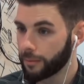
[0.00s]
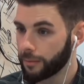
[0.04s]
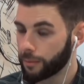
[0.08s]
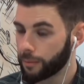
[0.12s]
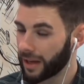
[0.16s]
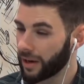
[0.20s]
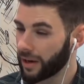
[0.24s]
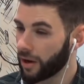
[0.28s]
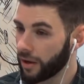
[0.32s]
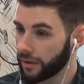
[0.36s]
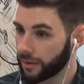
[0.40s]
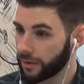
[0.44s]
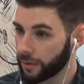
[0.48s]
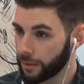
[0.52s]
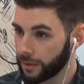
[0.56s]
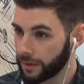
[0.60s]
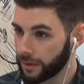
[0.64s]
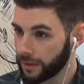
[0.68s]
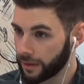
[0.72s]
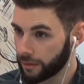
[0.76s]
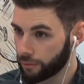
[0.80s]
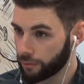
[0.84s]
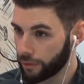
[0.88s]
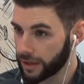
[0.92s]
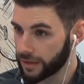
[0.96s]
But then also in
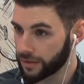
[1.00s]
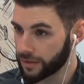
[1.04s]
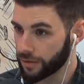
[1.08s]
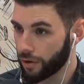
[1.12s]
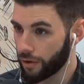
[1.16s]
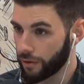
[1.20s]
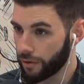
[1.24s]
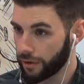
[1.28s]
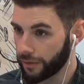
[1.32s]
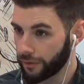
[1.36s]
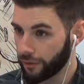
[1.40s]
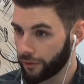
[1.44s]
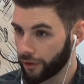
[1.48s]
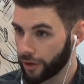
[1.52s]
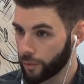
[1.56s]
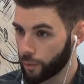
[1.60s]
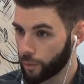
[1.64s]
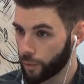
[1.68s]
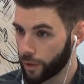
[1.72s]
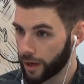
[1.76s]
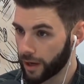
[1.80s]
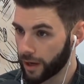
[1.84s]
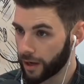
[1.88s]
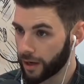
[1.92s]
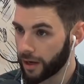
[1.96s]
the Rick Story fight,
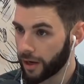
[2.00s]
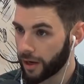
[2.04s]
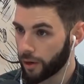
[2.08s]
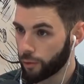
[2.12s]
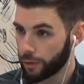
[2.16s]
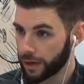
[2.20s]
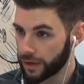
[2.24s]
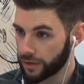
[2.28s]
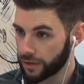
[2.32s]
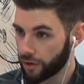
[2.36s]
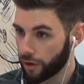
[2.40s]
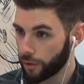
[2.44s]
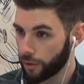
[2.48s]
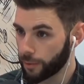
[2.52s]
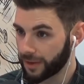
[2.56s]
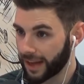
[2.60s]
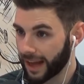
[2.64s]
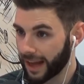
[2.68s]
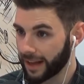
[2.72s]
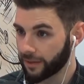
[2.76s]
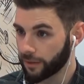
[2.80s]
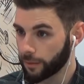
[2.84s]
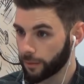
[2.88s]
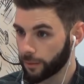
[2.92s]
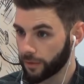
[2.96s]
where Rick Story was
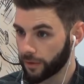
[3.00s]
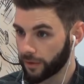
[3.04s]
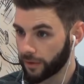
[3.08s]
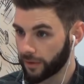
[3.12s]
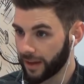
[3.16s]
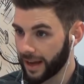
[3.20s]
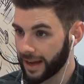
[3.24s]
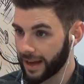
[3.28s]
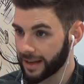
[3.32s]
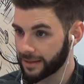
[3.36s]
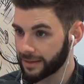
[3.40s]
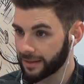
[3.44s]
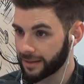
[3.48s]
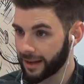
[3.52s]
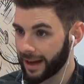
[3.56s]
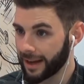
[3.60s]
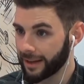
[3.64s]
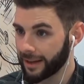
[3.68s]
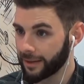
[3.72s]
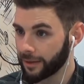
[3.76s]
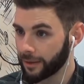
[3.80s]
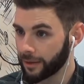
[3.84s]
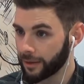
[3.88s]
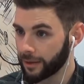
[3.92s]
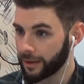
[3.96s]
getting some success
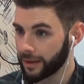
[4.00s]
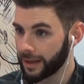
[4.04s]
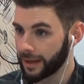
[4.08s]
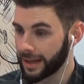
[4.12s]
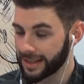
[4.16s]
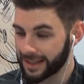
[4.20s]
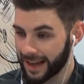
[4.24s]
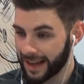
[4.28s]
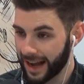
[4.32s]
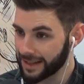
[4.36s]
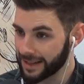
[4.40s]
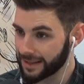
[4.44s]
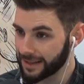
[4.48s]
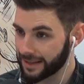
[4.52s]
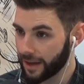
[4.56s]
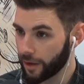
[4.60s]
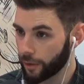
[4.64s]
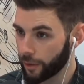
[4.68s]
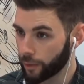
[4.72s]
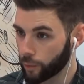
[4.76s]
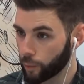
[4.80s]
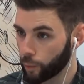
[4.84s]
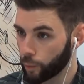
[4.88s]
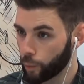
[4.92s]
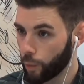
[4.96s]
and his hands
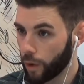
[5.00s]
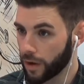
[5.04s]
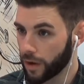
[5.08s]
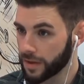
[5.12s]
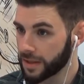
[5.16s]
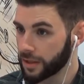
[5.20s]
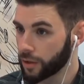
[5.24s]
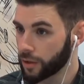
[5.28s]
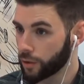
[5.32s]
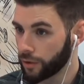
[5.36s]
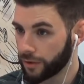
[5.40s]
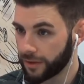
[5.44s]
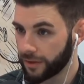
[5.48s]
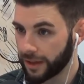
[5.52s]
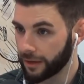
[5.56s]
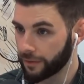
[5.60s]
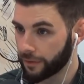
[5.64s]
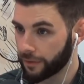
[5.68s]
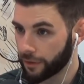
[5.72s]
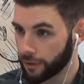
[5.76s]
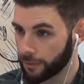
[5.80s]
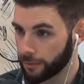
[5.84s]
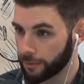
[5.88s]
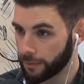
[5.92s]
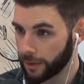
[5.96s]
down wasn't a good thing
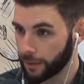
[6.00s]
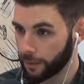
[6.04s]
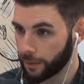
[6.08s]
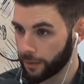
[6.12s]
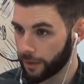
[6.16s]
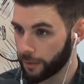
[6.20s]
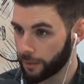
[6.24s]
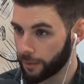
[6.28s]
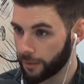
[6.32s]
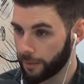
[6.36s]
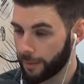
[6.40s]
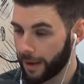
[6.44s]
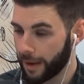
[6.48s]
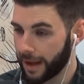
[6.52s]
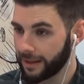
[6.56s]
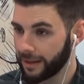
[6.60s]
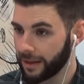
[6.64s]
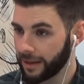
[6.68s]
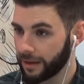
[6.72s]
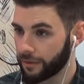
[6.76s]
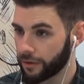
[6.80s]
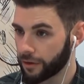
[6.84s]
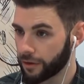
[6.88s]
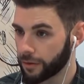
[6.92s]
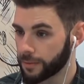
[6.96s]
for him. It was a bad
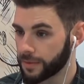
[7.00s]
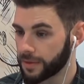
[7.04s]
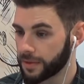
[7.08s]
thing for him.